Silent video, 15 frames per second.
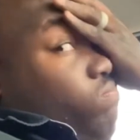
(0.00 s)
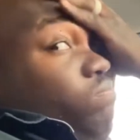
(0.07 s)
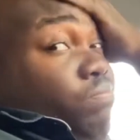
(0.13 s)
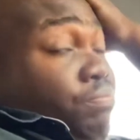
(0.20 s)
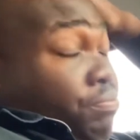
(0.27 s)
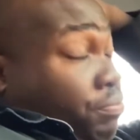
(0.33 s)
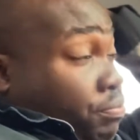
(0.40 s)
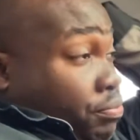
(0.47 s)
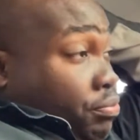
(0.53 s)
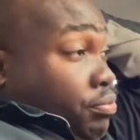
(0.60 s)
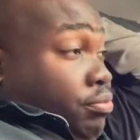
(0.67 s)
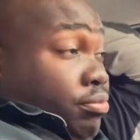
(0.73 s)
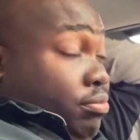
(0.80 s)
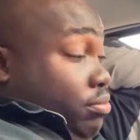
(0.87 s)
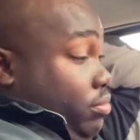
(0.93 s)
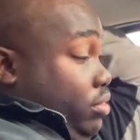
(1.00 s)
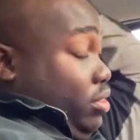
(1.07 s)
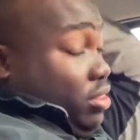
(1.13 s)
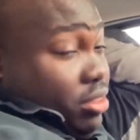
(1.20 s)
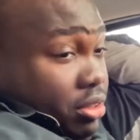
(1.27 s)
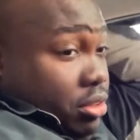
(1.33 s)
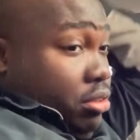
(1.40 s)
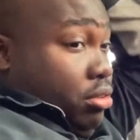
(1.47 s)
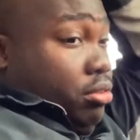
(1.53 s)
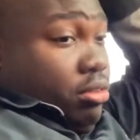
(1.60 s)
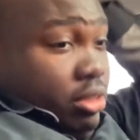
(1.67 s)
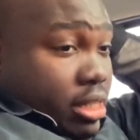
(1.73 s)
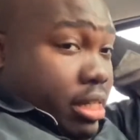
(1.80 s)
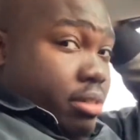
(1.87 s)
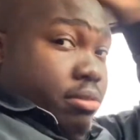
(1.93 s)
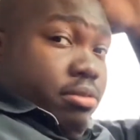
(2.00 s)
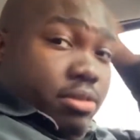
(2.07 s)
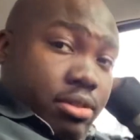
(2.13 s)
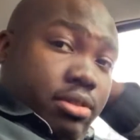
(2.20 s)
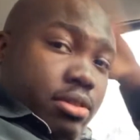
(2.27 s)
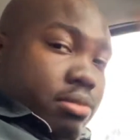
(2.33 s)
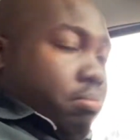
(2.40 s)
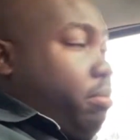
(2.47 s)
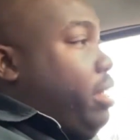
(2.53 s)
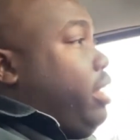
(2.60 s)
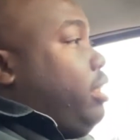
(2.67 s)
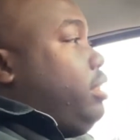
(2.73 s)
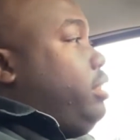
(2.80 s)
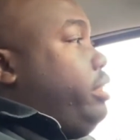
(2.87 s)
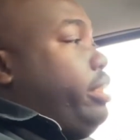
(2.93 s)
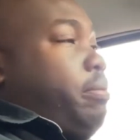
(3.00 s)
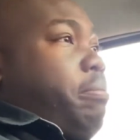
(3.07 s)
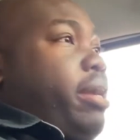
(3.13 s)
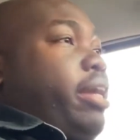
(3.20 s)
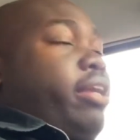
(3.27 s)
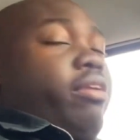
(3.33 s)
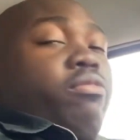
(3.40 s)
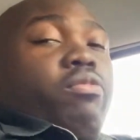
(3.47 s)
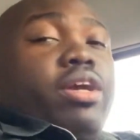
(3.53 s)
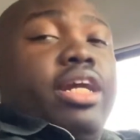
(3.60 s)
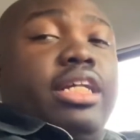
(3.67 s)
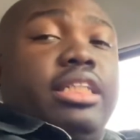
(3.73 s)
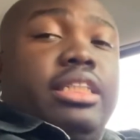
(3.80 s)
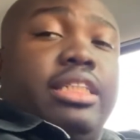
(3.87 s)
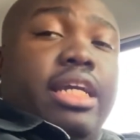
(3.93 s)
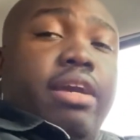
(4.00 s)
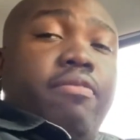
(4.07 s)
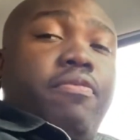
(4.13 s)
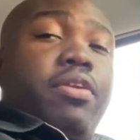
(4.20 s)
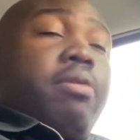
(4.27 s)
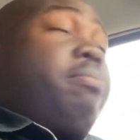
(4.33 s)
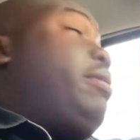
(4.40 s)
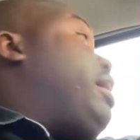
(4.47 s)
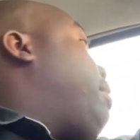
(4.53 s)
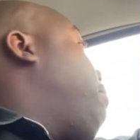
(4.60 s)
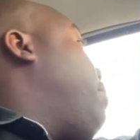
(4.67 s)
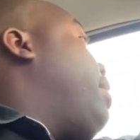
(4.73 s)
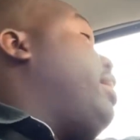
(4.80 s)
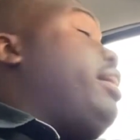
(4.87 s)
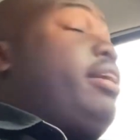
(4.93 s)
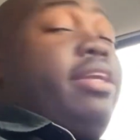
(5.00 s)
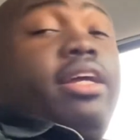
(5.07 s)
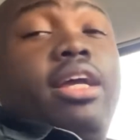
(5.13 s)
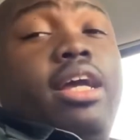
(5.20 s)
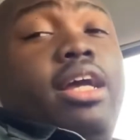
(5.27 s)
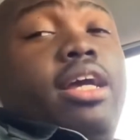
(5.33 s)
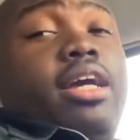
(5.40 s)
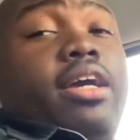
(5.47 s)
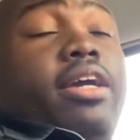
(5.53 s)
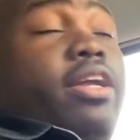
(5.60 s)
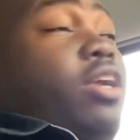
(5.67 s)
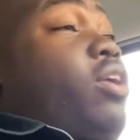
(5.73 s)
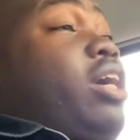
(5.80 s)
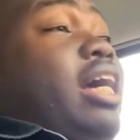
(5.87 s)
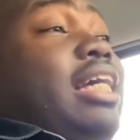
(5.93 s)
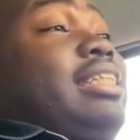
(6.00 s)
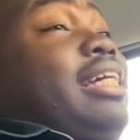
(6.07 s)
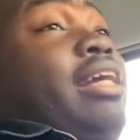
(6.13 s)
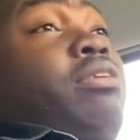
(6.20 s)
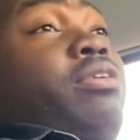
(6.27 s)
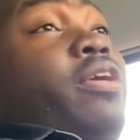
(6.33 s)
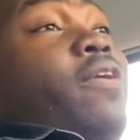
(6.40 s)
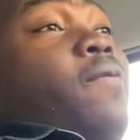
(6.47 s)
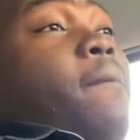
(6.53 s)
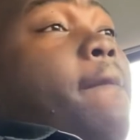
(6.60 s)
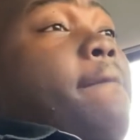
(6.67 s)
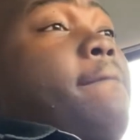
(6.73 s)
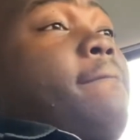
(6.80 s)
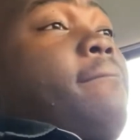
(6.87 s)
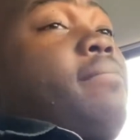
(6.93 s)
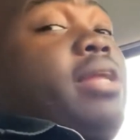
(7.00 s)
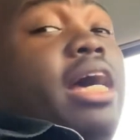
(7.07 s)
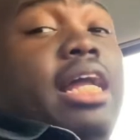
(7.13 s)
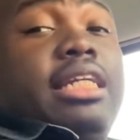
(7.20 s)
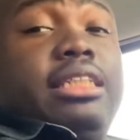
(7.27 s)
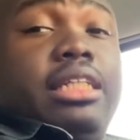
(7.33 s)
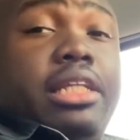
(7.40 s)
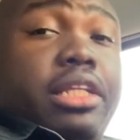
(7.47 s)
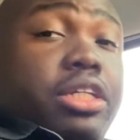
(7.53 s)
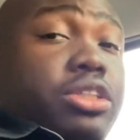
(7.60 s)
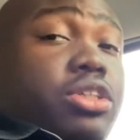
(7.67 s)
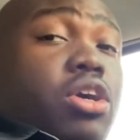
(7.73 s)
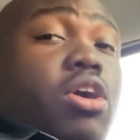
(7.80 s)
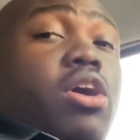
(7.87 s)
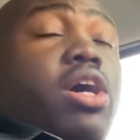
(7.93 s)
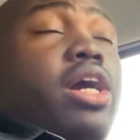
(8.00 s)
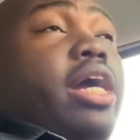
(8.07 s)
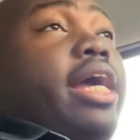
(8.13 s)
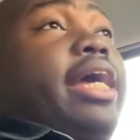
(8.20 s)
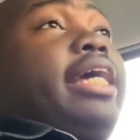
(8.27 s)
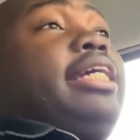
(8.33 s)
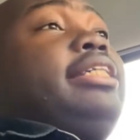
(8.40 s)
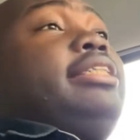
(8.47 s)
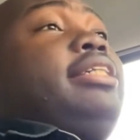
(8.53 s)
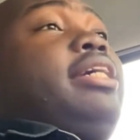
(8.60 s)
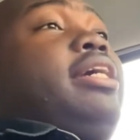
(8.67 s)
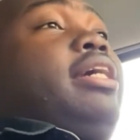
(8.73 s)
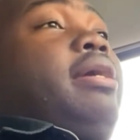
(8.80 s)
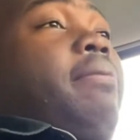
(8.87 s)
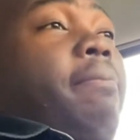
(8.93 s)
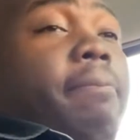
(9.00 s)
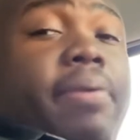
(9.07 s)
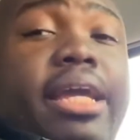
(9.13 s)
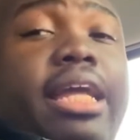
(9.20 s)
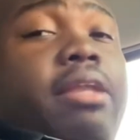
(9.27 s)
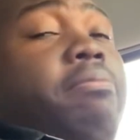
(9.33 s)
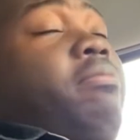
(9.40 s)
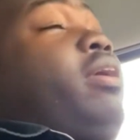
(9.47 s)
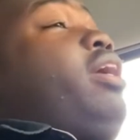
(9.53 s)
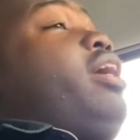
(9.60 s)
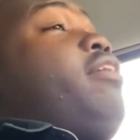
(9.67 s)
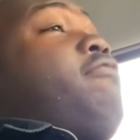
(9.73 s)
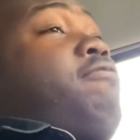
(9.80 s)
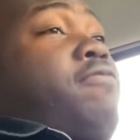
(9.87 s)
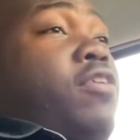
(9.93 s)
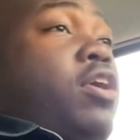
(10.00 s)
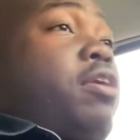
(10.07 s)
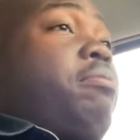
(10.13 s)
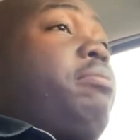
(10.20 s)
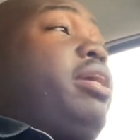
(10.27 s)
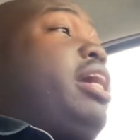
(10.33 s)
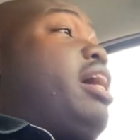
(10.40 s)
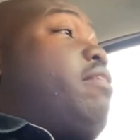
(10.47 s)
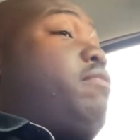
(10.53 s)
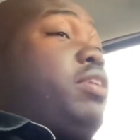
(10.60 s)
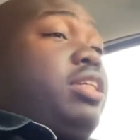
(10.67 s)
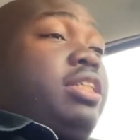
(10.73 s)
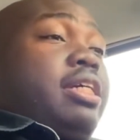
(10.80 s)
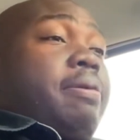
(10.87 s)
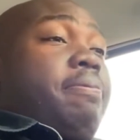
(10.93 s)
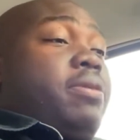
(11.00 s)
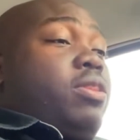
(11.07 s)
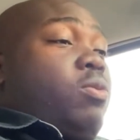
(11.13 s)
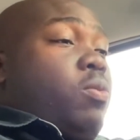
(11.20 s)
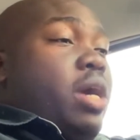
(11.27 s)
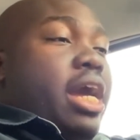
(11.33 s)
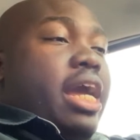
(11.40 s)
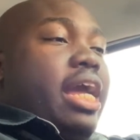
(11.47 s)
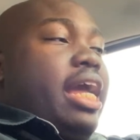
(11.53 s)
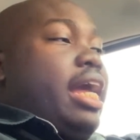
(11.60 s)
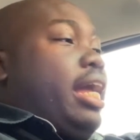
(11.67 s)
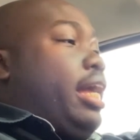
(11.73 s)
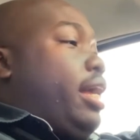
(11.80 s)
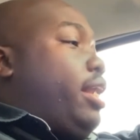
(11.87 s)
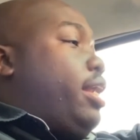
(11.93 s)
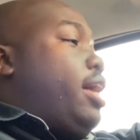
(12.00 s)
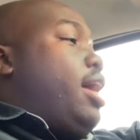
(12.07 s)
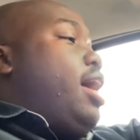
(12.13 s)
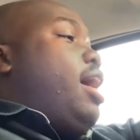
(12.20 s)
Oh, got making it rain sand from the back of my head. You know, guys, I don't know. Honestly, this car has beaten me and fought me every step of the way, and